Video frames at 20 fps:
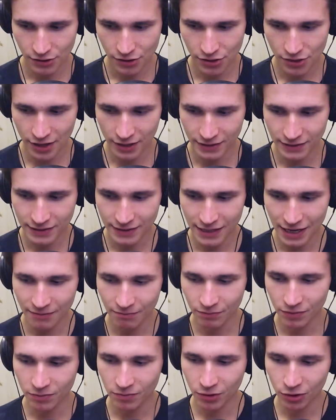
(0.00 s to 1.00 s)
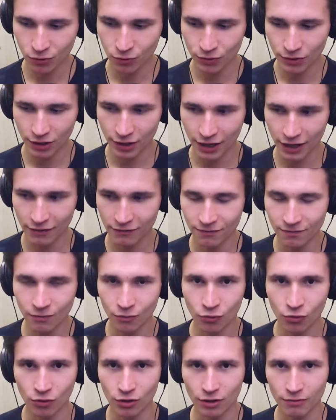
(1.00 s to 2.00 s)
then some people will have
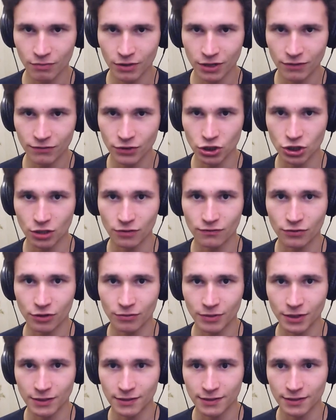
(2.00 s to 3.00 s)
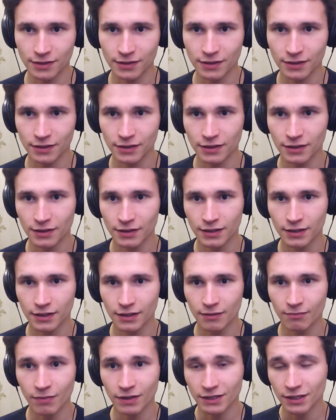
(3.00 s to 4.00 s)
more beneficial from it,
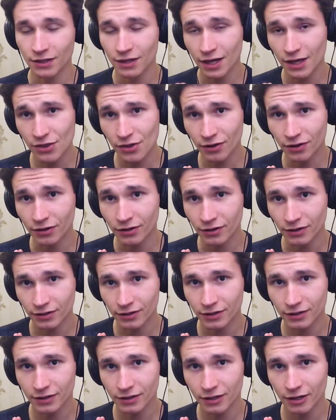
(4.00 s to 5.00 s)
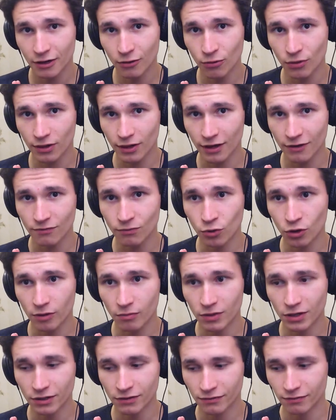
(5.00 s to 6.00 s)
but another will have more
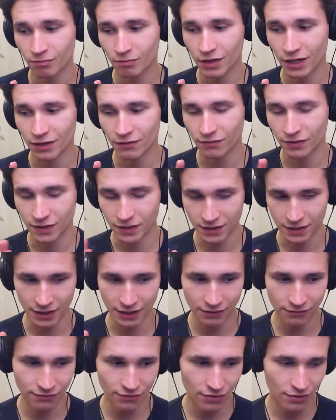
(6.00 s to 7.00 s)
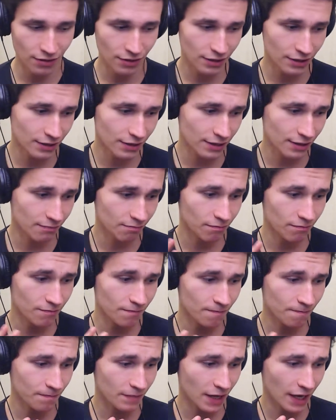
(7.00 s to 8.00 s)
benef- benefits if
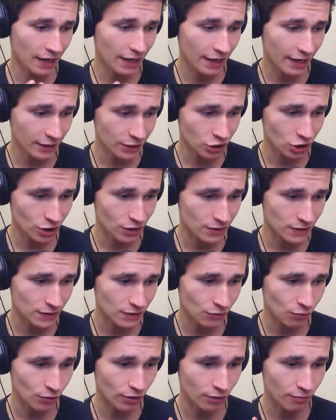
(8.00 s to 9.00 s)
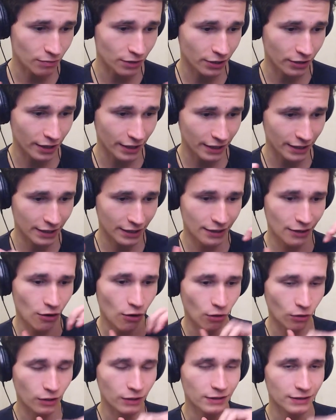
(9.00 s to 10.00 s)
elections will be like
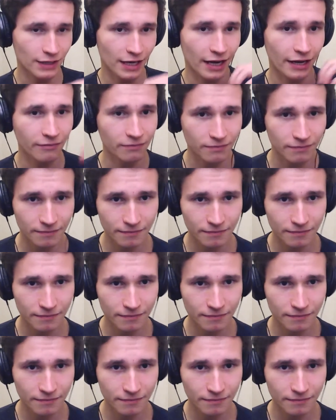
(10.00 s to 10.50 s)
all in time.